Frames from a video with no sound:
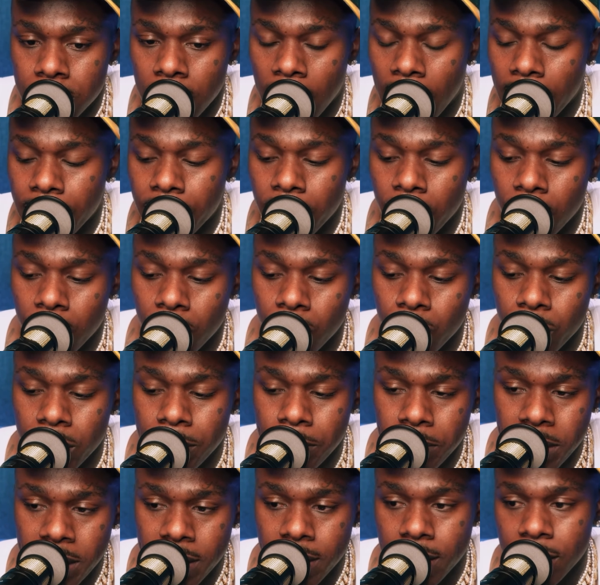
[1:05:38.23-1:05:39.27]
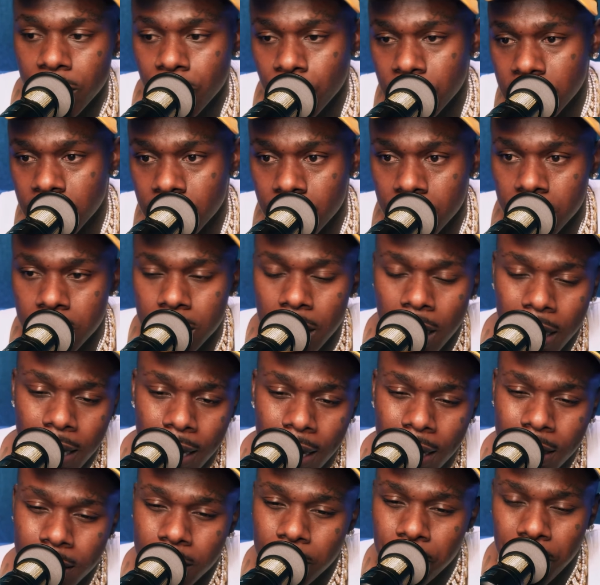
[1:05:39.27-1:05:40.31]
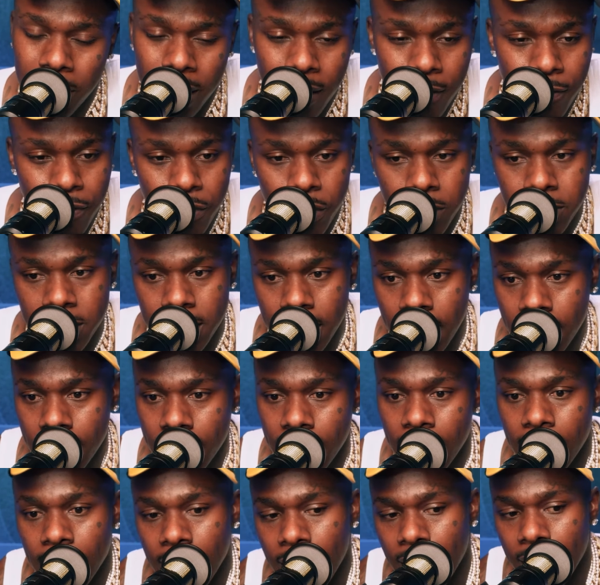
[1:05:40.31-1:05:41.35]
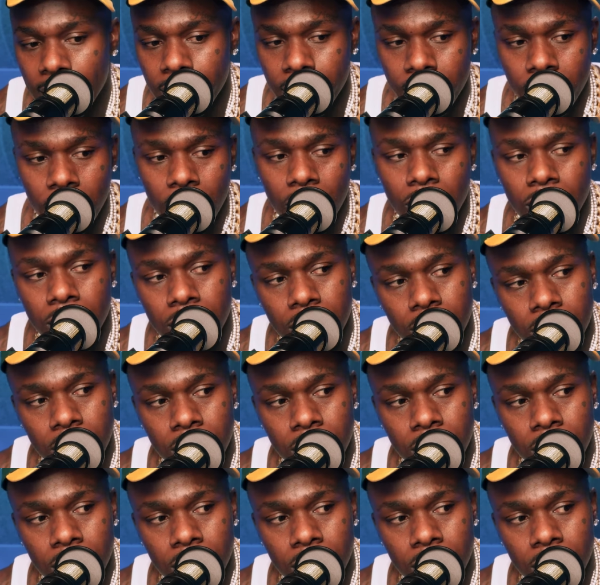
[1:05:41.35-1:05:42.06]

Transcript: with me and the resources I got and the platform that I got, I know